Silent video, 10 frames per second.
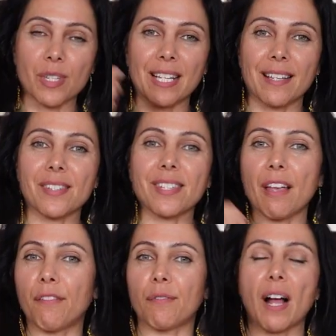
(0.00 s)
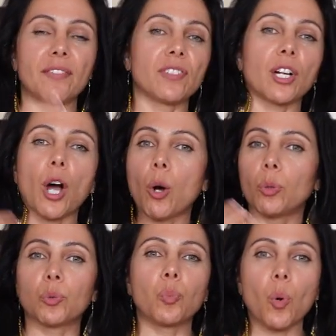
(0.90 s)
in a sieve under
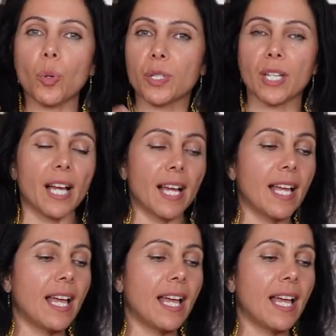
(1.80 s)
cold water,